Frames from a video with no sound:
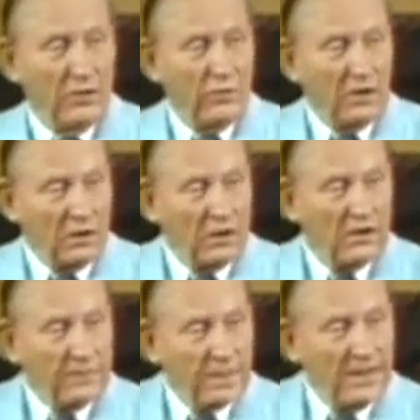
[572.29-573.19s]
Well,
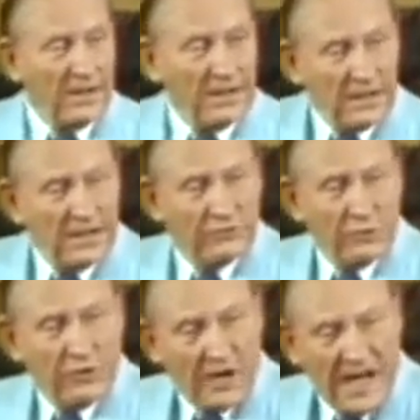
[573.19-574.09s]
if
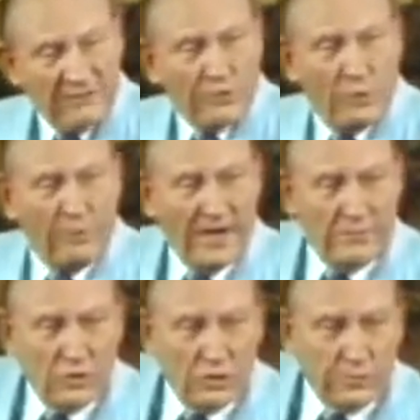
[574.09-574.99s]
you have to obey
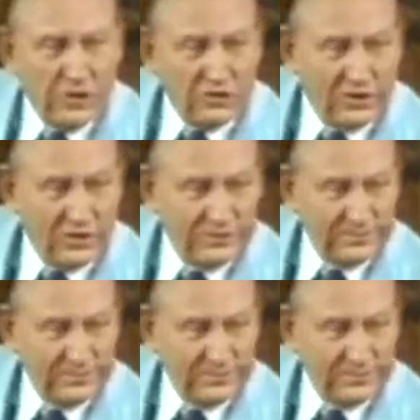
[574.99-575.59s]
him, you're a prisoner.